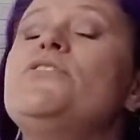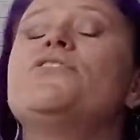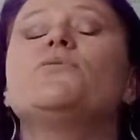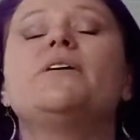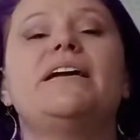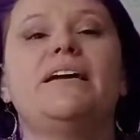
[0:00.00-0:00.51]

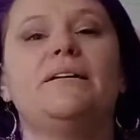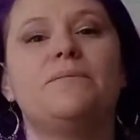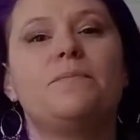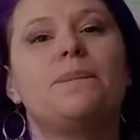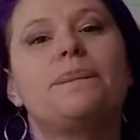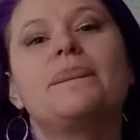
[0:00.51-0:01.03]
3.
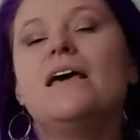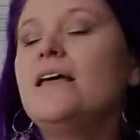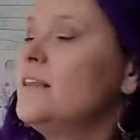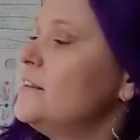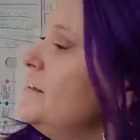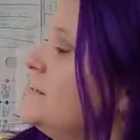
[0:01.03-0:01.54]

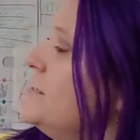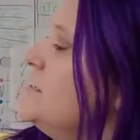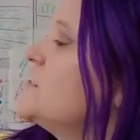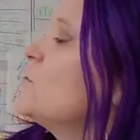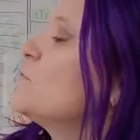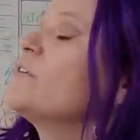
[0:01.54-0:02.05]
This
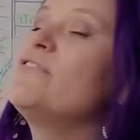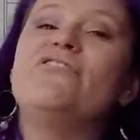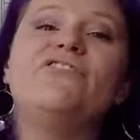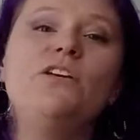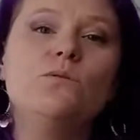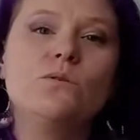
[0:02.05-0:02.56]
is the
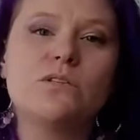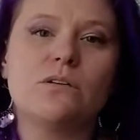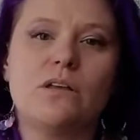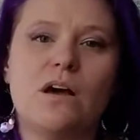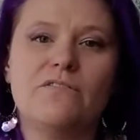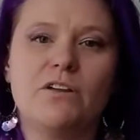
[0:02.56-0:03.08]

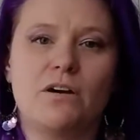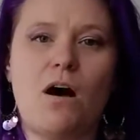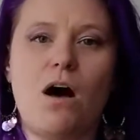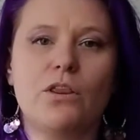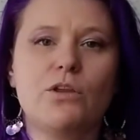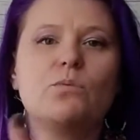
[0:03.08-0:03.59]
refusal of the
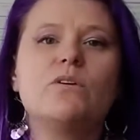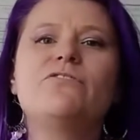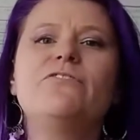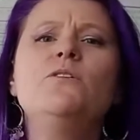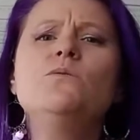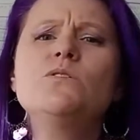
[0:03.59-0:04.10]
call, the
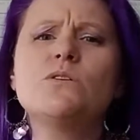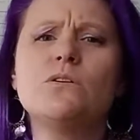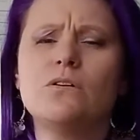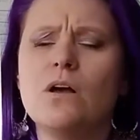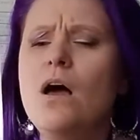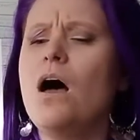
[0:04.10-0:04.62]

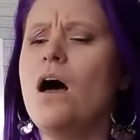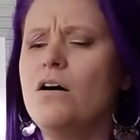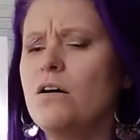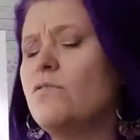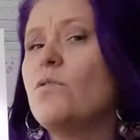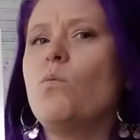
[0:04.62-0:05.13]
refusal
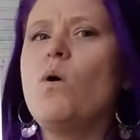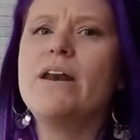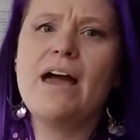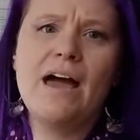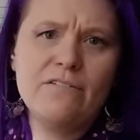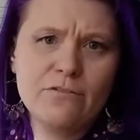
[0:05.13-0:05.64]
of
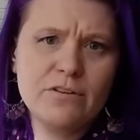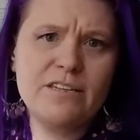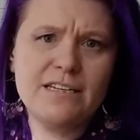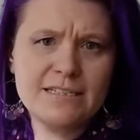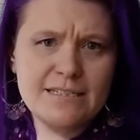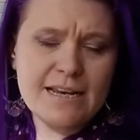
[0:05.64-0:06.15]
whatever
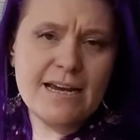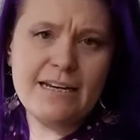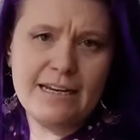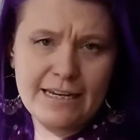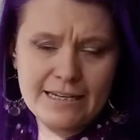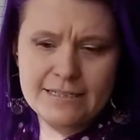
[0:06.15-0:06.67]
the
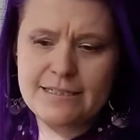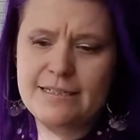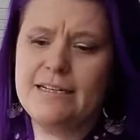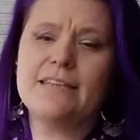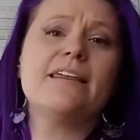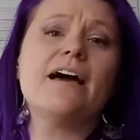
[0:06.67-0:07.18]
inciting
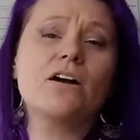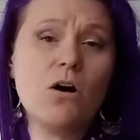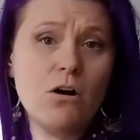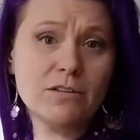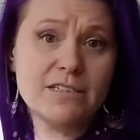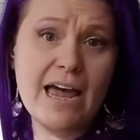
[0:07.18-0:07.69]
incident, that
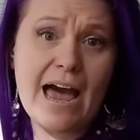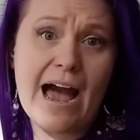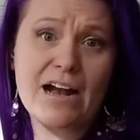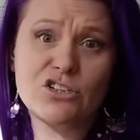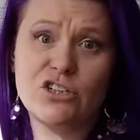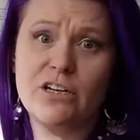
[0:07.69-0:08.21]
call to
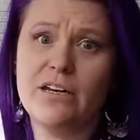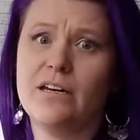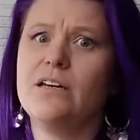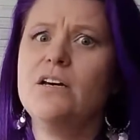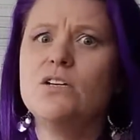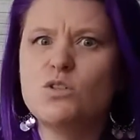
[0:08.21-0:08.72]

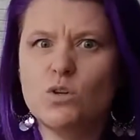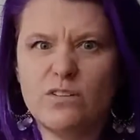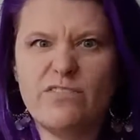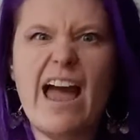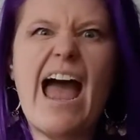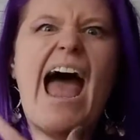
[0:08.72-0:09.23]
action sort
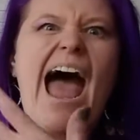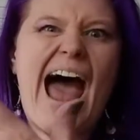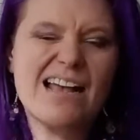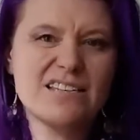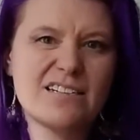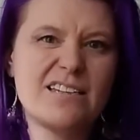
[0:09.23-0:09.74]
of
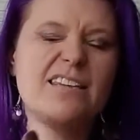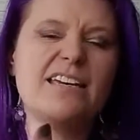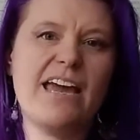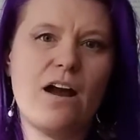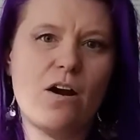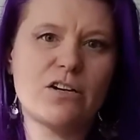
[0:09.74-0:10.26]
asked the
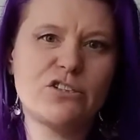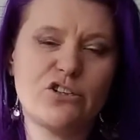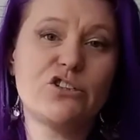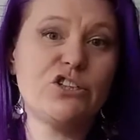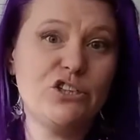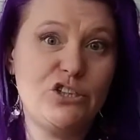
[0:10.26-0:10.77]
character
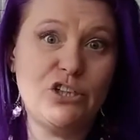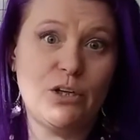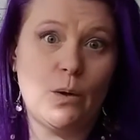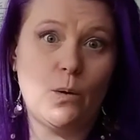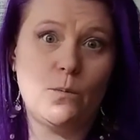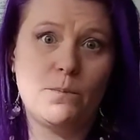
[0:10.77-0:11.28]
to
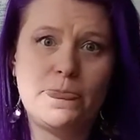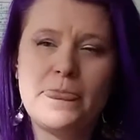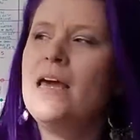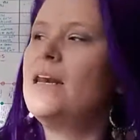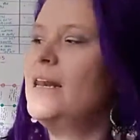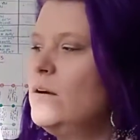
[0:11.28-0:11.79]
do.
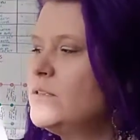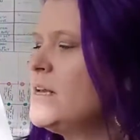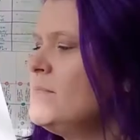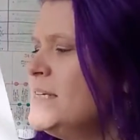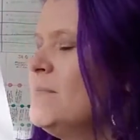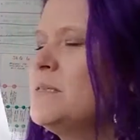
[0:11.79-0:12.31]
Now,
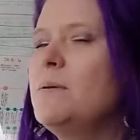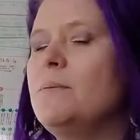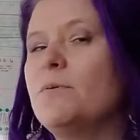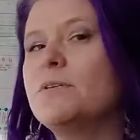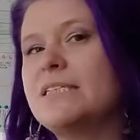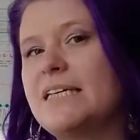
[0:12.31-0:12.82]
sometimes
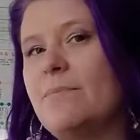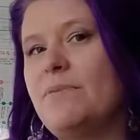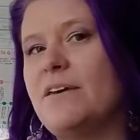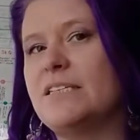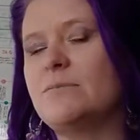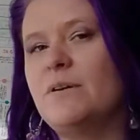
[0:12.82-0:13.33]
people skip
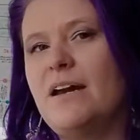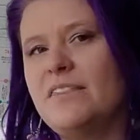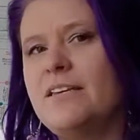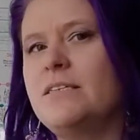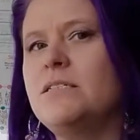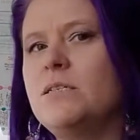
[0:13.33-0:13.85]
this, but I
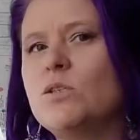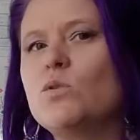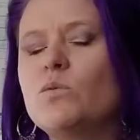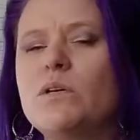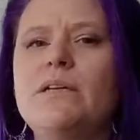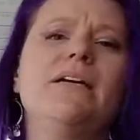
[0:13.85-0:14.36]
think this is a
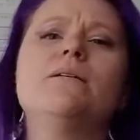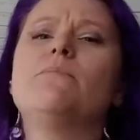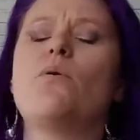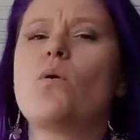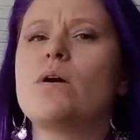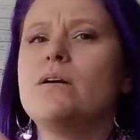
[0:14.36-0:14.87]
really
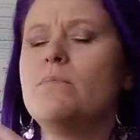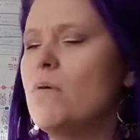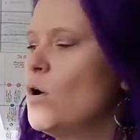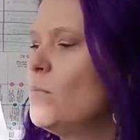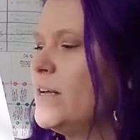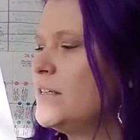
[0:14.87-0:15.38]
important
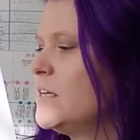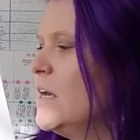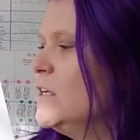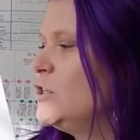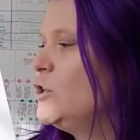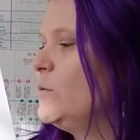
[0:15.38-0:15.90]
moment
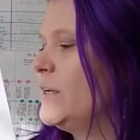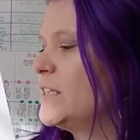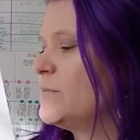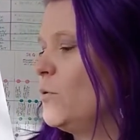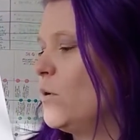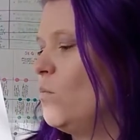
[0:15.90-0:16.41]
to
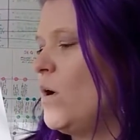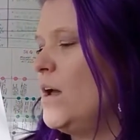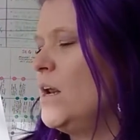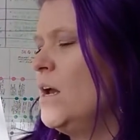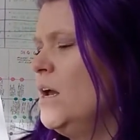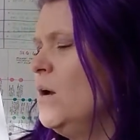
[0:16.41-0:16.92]
explore
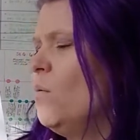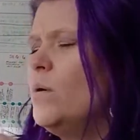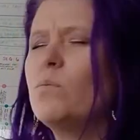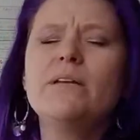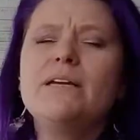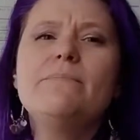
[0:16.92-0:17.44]
what
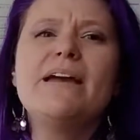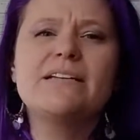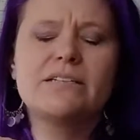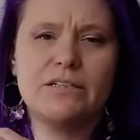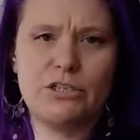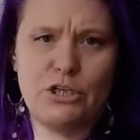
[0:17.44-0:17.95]
really makes us